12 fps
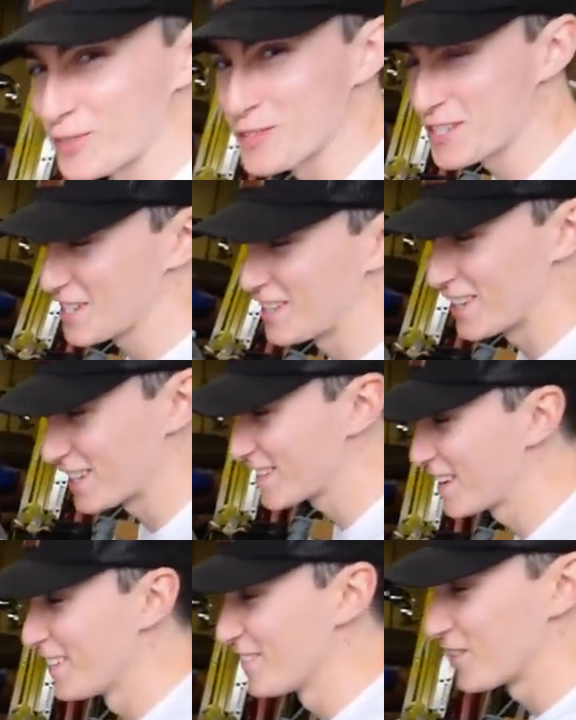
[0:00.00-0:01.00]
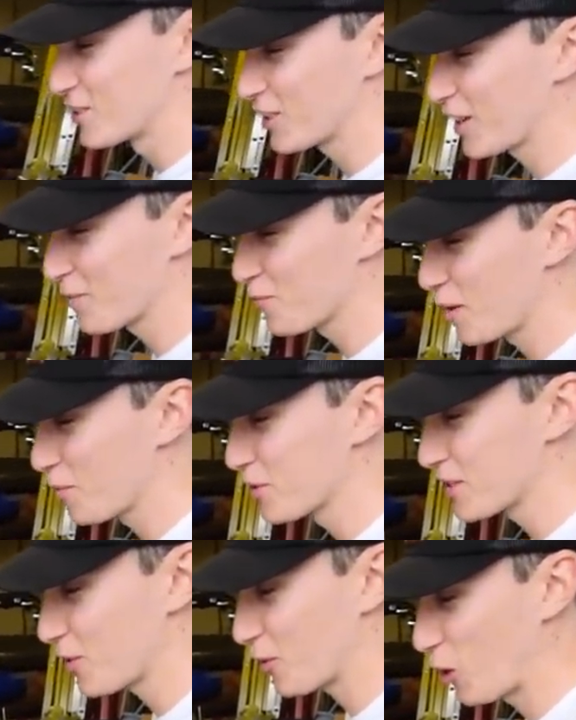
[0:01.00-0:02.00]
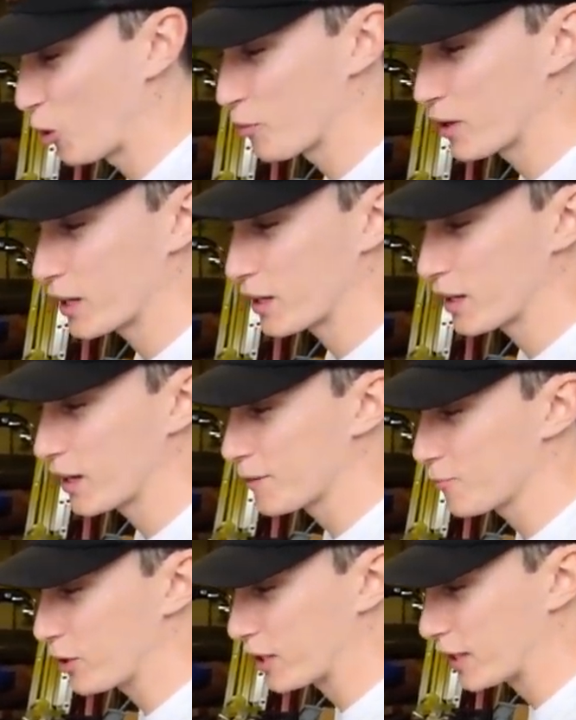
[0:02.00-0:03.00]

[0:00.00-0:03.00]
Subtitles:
them to see this. There's a couple bubbles that we're hoping we